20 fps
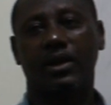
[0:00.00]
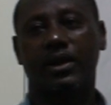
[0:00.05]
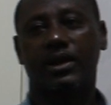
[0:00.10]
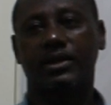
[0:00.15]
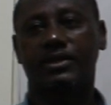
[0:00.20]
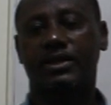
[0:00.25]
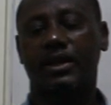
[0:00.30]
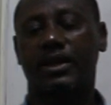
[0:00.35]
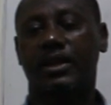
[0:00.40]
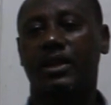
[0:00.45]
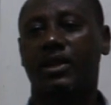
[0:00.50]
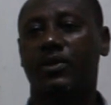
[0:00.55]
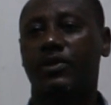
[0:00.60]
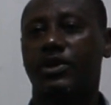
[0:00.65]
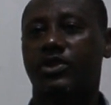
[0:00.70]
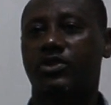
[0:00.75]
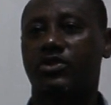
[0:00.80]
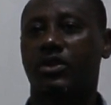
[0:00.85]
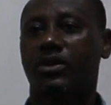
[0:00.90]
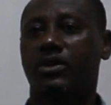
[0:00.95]
Yesterday
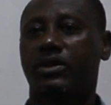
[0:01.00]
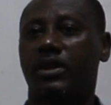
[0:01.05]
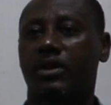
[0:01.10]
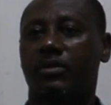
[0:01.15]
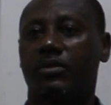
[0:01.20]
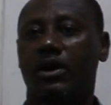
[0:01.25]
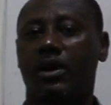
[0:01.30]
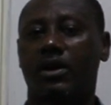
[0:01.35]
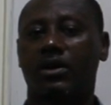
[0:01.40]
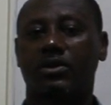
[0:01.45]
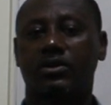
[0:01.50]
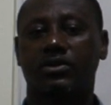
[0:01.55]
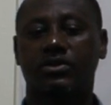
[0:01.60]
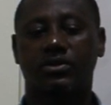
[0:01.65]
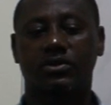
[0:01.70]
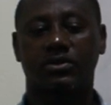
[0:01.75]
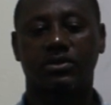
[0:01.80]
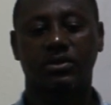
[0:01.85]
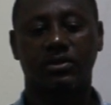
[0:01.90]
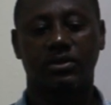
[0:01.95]
we talked about
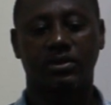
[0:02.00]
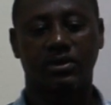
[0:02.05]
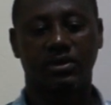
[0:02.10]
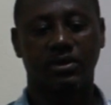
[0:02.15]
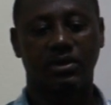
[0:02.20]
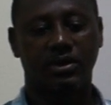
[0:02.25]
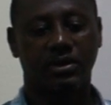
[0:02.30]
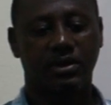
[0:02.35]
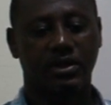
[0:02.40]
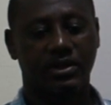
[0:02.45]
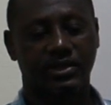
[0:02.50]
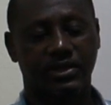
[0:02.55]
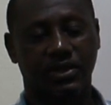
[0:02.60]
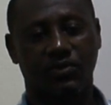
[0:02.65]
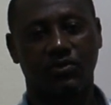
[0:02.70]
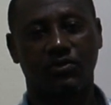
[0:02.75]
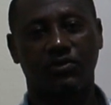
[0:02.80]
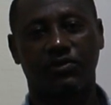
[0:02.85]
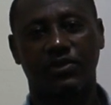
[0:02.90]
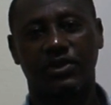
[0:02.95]
the
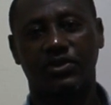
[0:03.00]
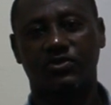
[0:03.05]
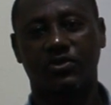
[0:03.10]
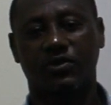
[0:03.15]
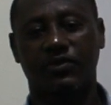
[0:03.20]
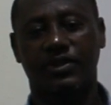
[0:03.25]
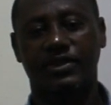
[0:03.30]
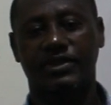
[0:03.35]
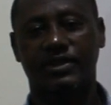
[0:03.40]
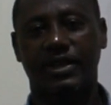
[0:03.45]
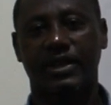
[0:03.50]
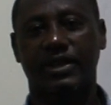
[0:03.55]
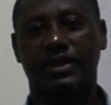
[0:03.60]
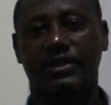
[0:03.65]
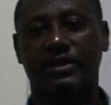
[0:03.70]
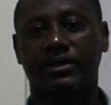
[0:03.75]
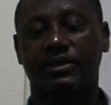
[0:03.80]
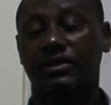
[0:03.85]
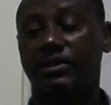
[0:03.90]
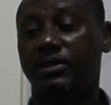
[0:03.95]
circumference of a
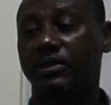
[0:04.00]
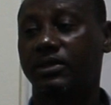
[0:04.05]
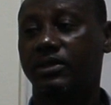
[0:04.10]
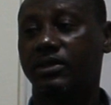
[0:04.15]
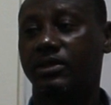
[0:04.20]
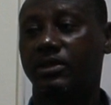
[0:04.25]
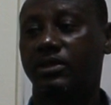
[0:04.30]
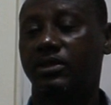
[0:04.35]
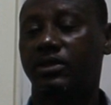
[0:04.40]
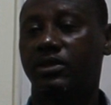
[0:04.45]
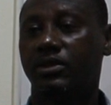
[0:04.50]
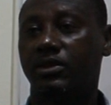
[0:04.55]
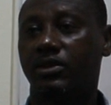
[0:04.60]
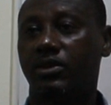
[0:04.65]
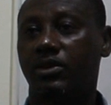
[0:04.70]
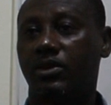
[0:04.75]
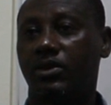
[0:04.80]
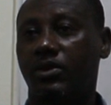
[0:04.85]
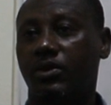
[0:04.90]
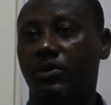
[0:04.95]
circle.
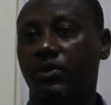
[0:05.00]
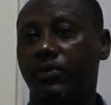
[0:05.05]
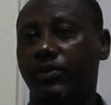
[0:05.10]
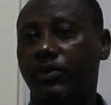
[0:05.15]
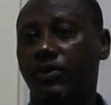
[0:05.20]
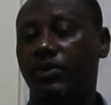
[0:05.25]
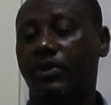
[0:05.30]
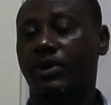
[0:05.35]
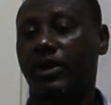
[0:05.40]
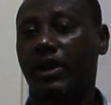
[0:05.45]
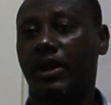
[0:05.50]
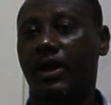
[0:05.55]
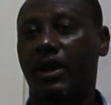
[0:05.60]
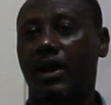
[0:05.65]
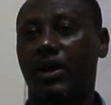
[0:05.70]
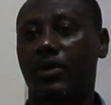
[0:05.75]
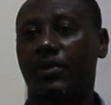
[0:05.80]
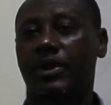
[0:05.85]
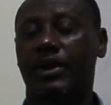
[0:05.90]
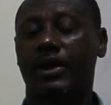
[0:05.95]
We looked at
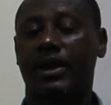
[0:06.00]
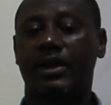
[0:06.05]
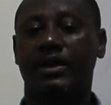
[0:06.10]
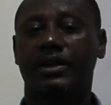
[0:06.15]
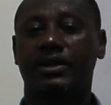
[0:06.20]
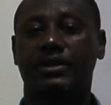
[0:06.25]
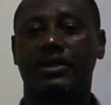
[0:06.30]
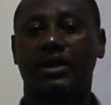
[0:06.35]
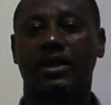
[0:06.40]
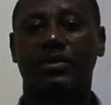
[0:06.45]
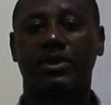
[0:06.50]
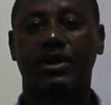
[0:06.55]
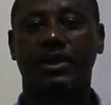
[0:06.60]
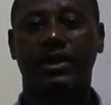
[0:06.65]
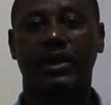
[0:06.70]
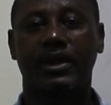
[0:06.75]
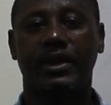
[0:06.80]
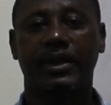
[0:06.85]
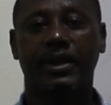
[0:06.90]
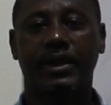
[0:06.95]
how we can
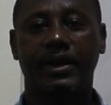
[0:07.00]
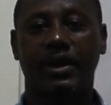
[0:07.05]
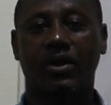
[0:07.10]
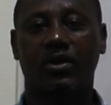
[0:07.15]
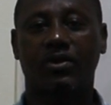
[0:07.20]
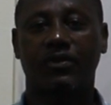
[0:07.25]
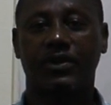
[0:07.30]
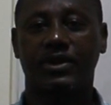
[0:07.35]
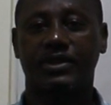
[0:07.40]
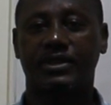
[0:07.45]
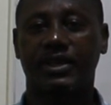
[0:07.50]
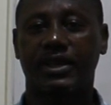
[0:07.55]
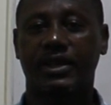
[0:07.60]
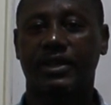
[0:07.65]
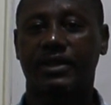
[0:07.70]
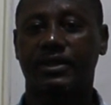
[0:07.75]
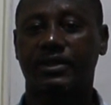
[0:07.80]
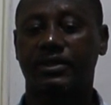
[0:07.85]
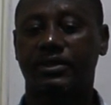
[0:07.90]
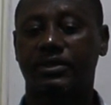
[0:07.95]
determine the area of a
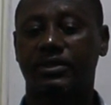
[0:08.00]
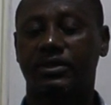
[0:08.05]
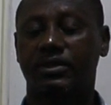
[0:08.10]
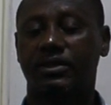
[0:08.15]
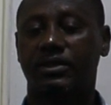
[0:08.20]
circle.